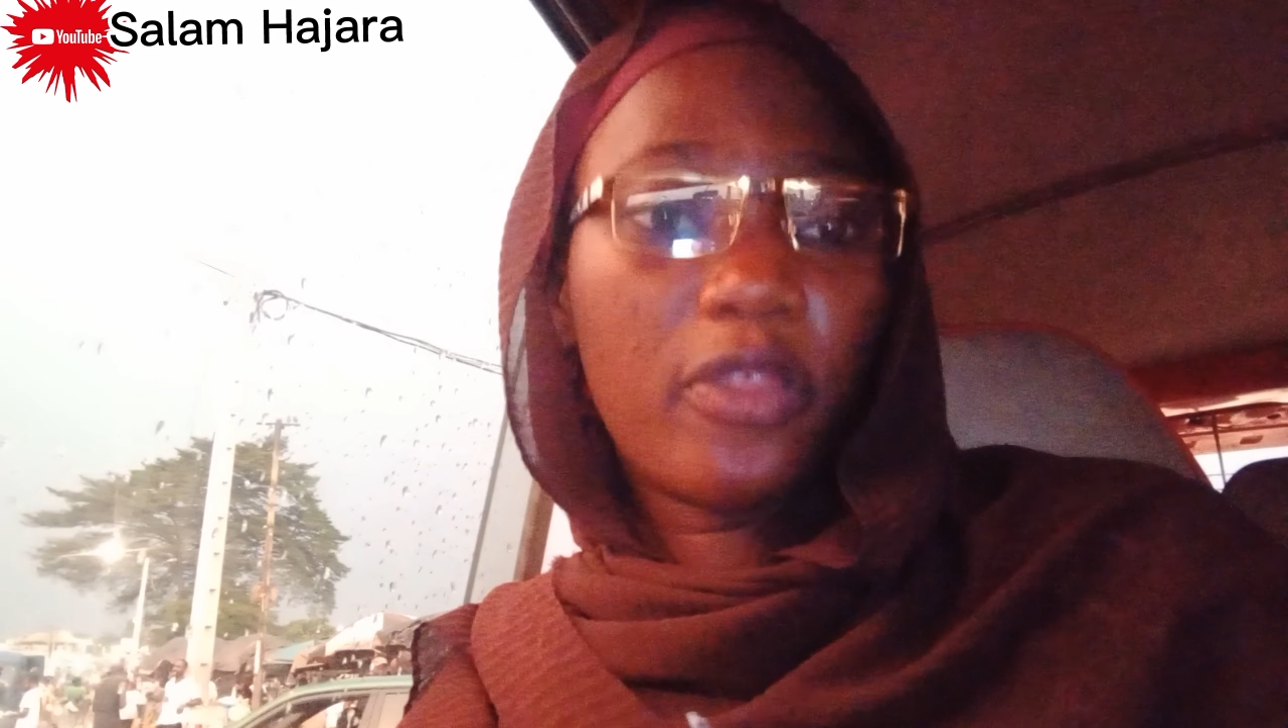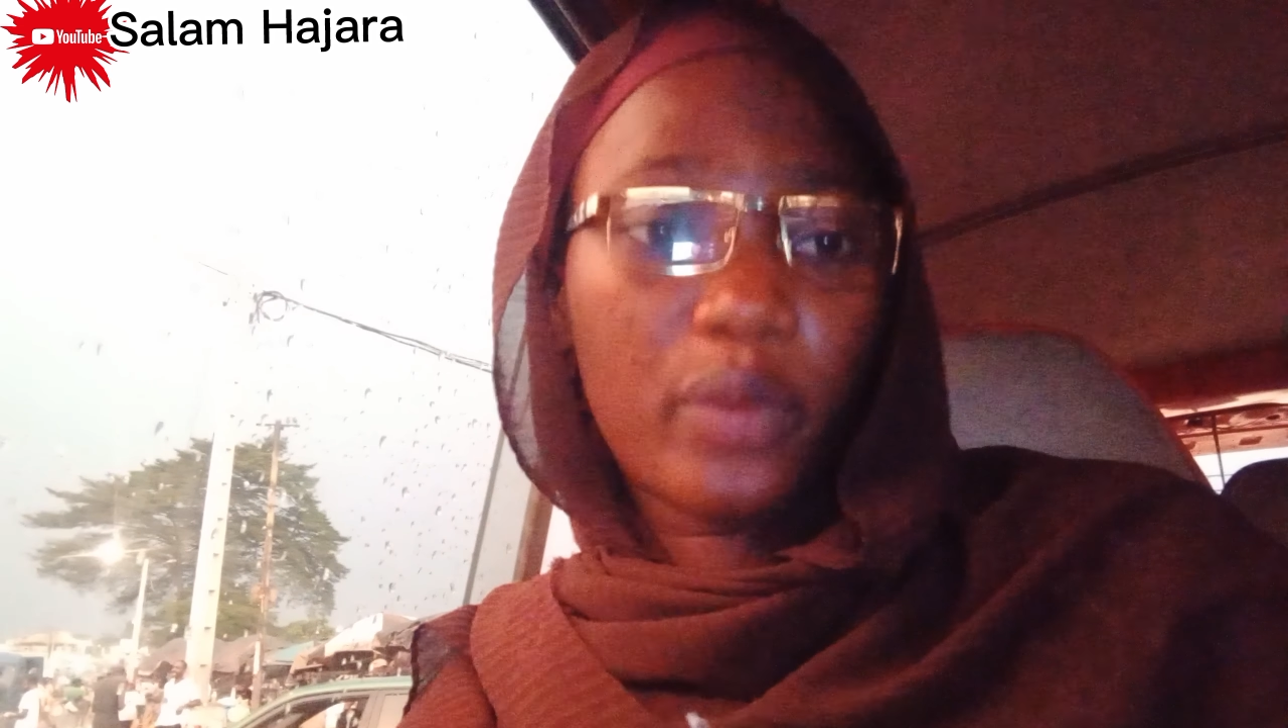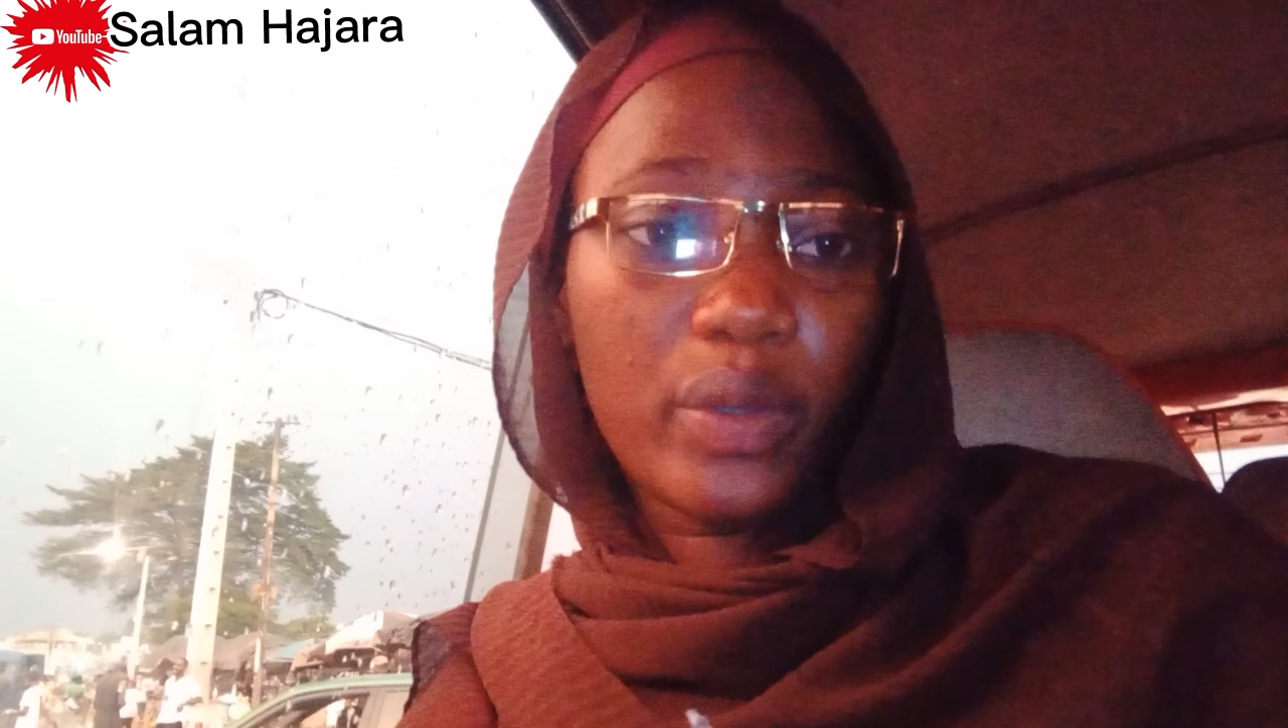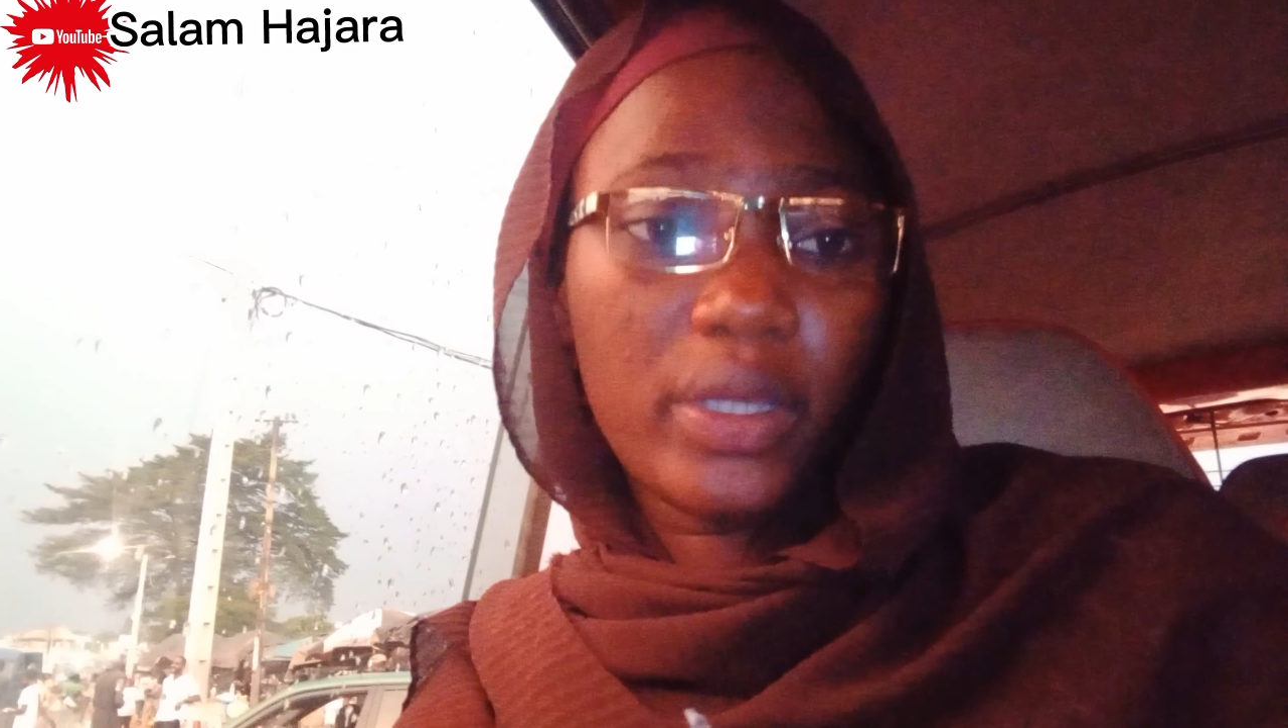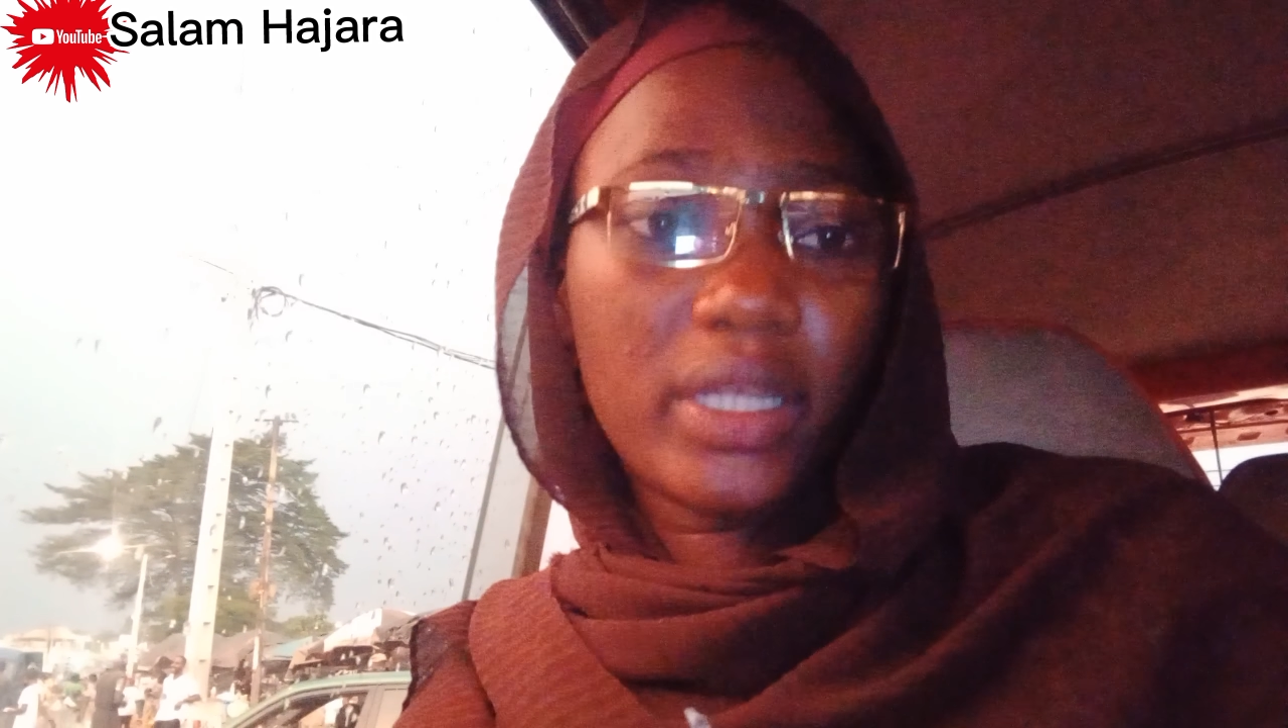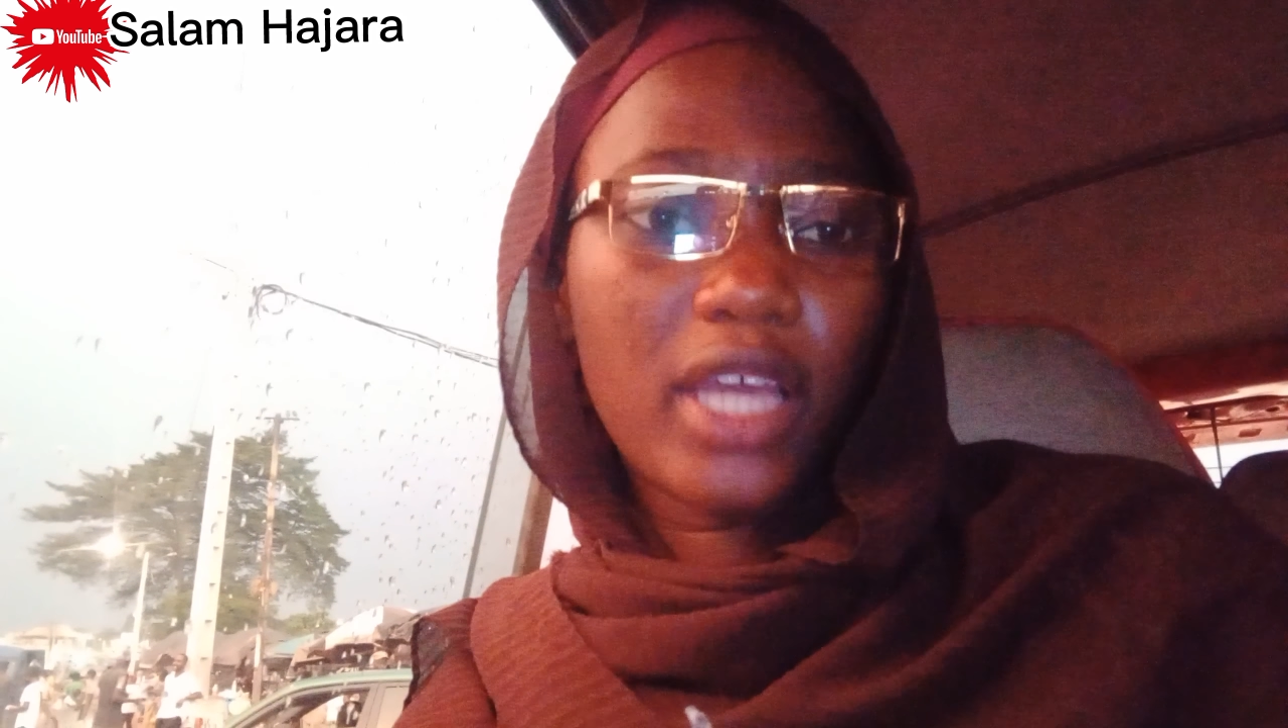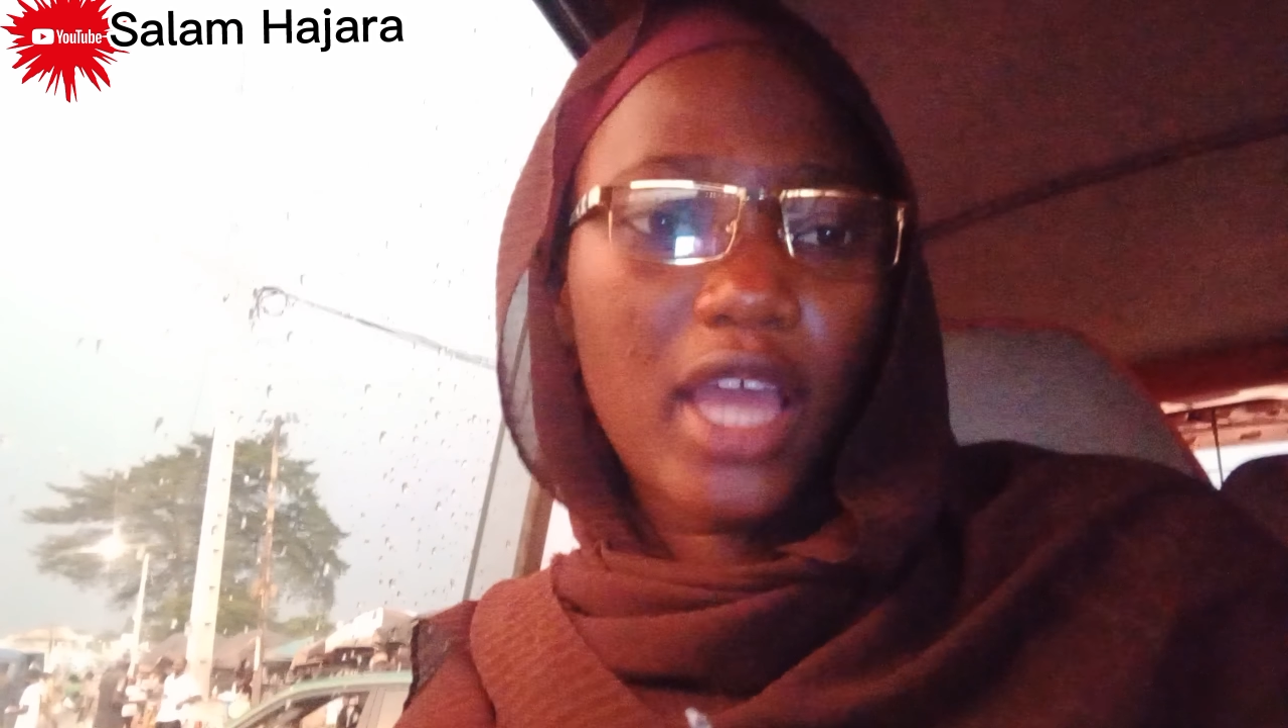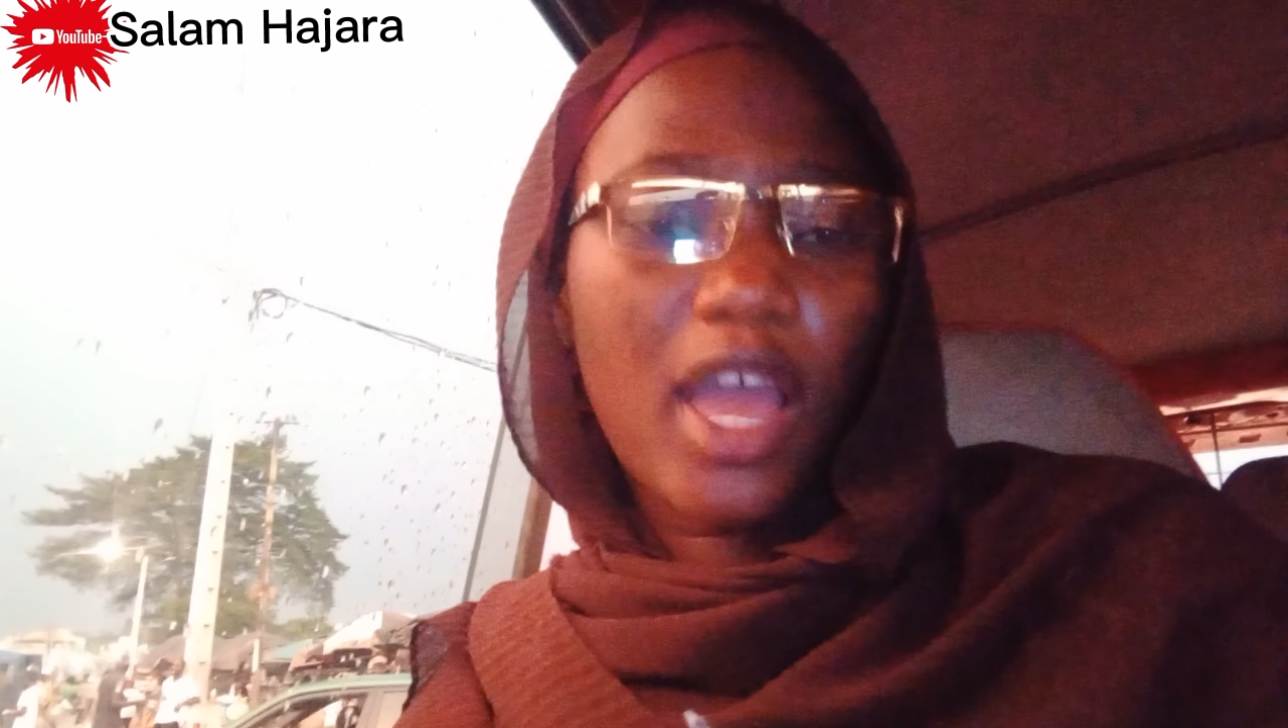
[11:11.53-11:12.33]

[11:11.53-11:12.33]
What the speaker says: 3,